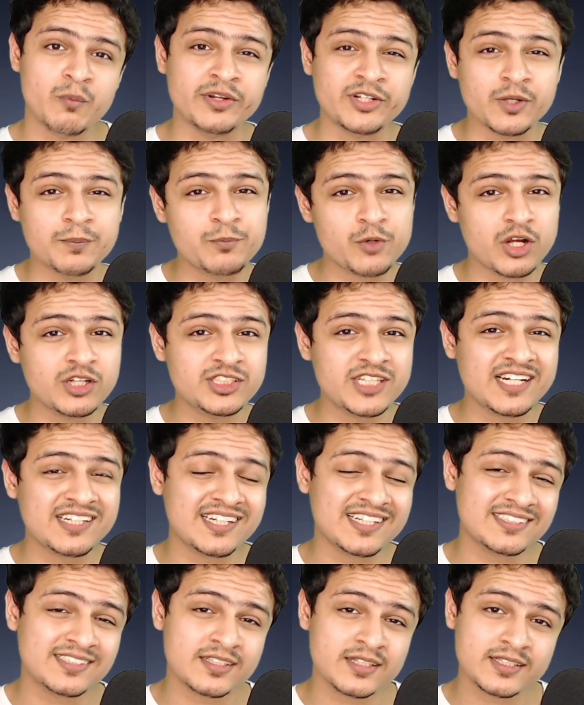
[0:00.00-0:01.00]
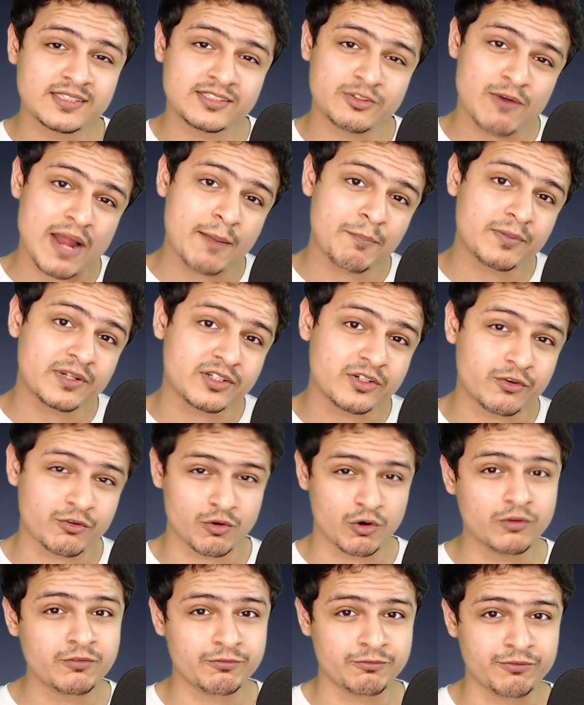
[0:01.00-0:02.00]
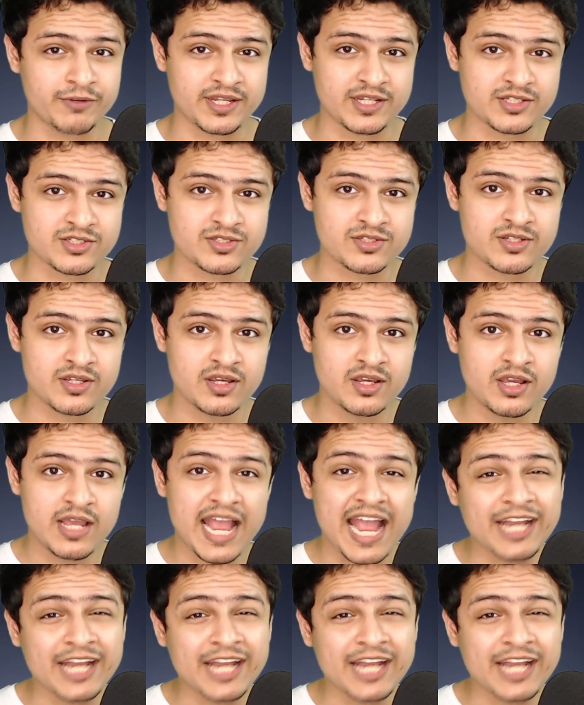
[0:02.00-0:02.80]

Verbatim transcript: when your project is in its rapid growth phase,